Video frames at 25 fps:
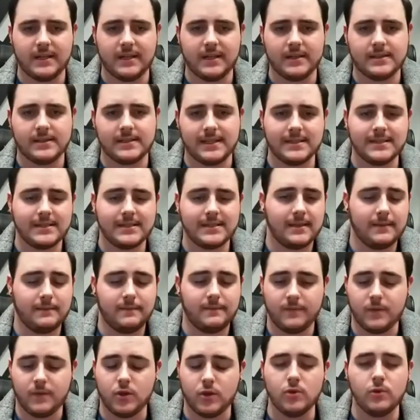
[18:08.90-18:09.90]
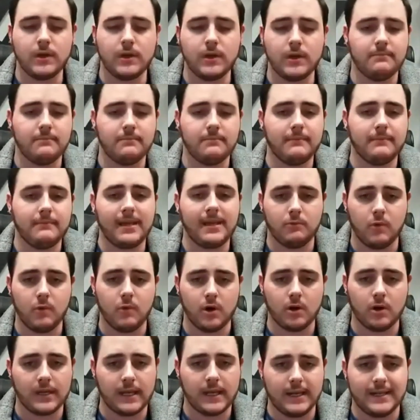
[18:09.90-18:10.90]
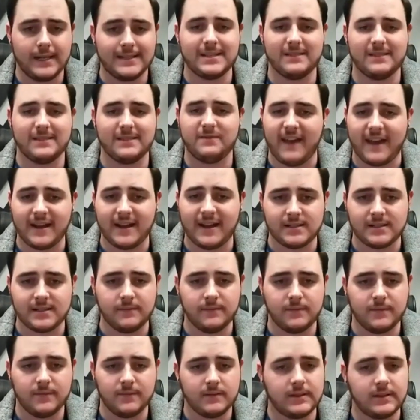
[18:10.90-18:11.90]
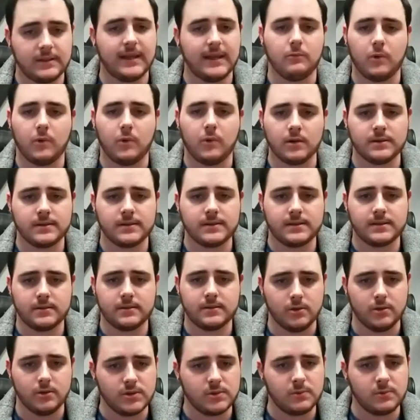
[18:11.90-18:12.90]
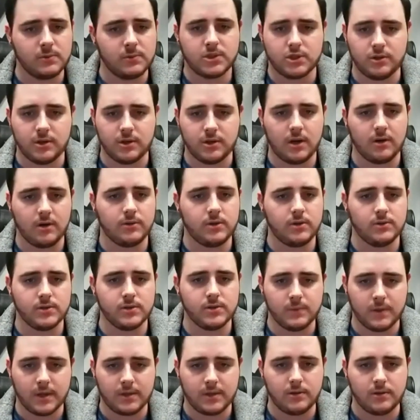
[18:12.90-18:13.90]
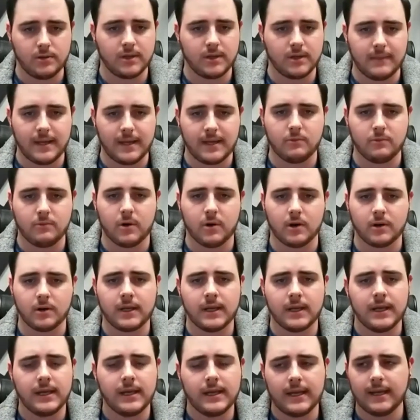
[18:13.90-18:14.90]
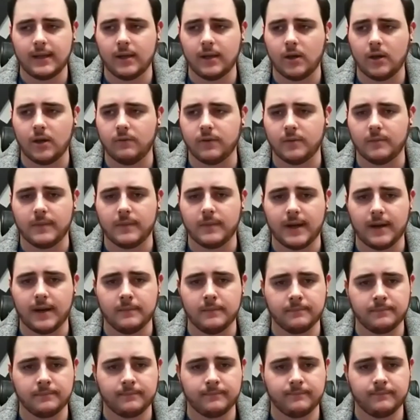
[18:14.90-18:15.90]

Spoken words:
is if you can make it work and it's effective, then it works. Use what you know, use what you can make work, and go from there.